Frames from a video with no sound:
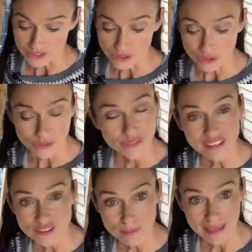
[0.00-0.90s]
So other
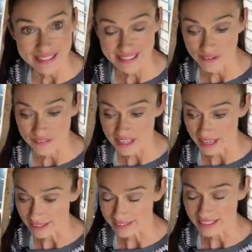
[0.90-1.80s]
things you might see on
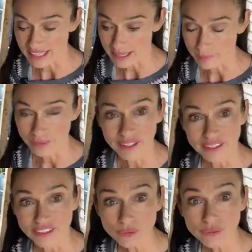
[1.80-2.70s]
the label
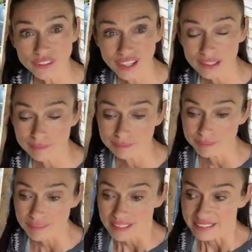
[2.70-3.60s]
are eugenol.
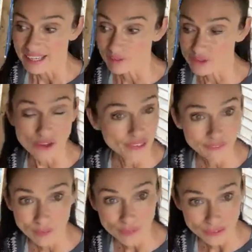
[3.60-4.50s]
Now, there's
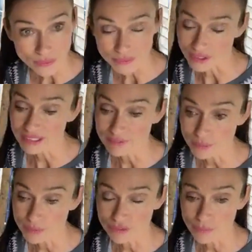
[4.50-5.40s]
nothing wrong with eugenol if
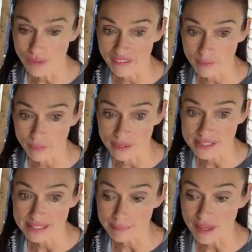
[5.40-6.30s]
you're wondering what that
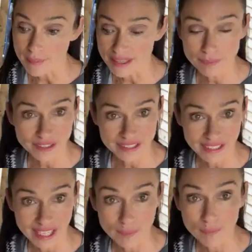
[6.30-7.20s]
was. Anybody
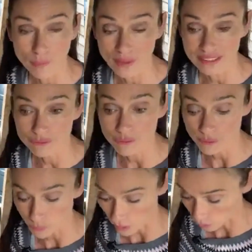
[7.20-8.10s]
that came on my wild
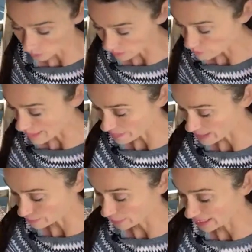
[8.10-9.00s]
food walk will have met
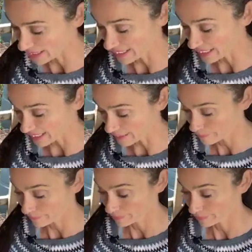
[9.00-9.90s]
this plant
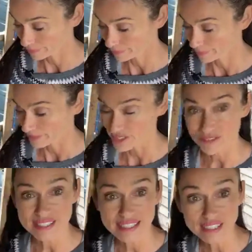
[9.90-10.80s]
here.
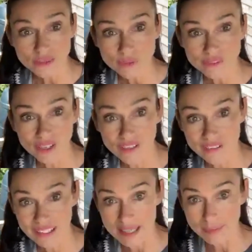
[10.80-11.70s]
So if you see eugenol
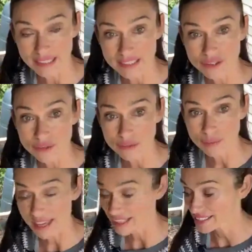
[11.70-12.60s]
on the label in
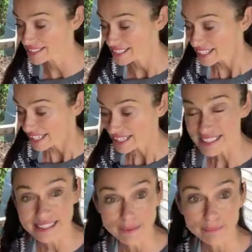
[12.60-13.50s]
toothpaste,
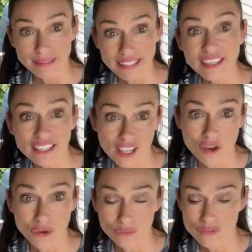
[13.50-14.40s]
it's simply
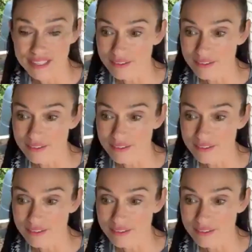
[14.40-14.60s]
cloves.